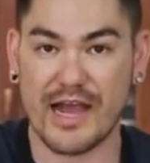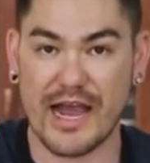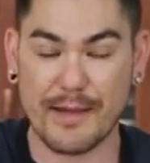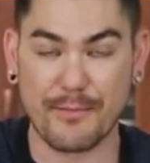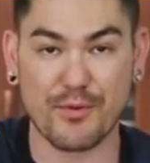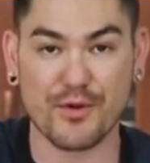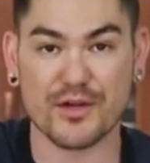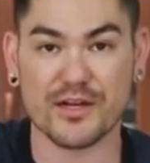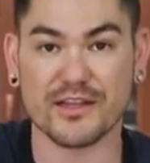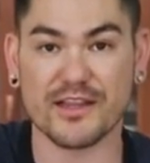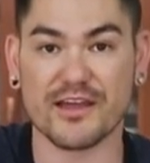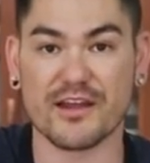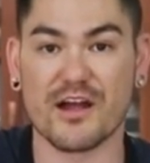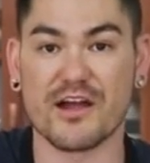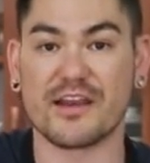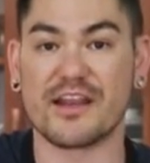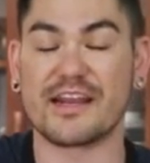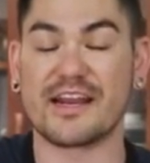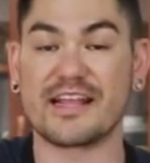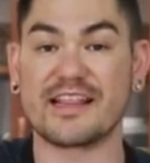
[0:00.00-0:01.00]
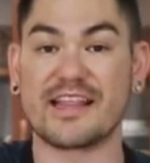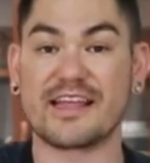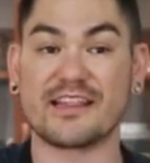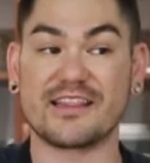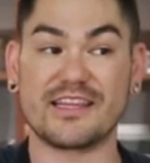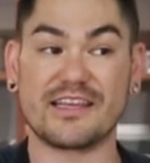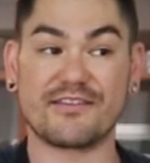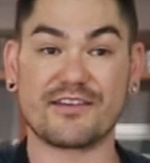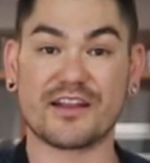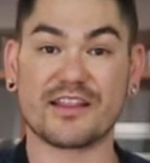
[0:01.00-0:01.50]
I put a lid on and I
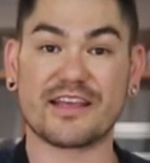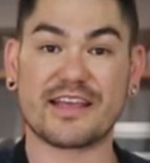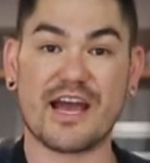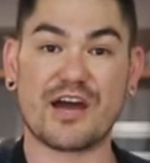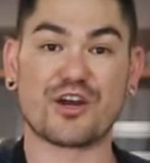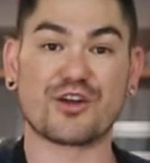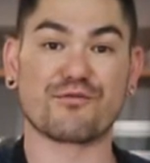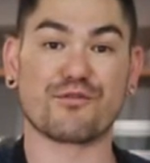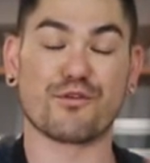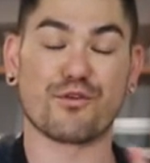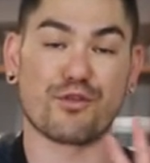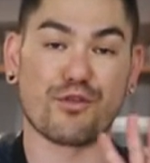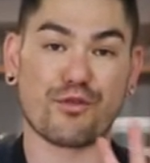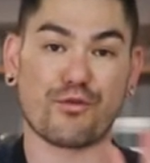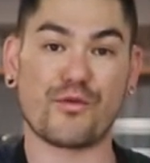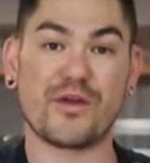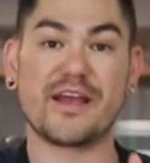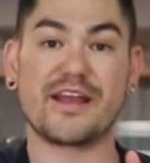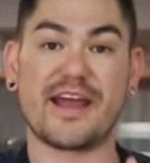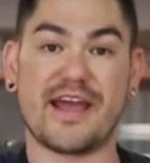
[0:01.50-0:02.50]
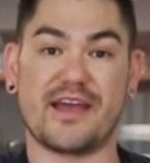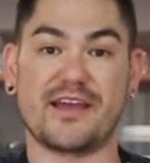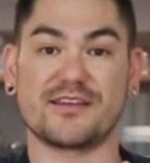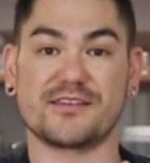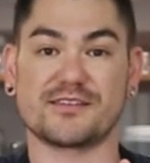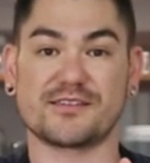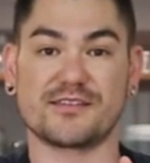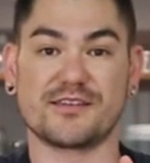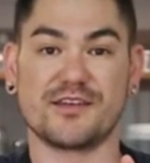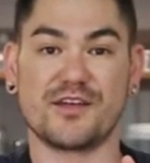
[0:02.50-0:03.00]
leave it on the counter for 3
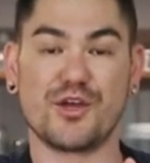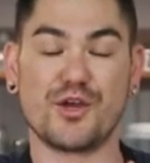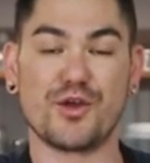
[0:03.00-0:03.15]
days.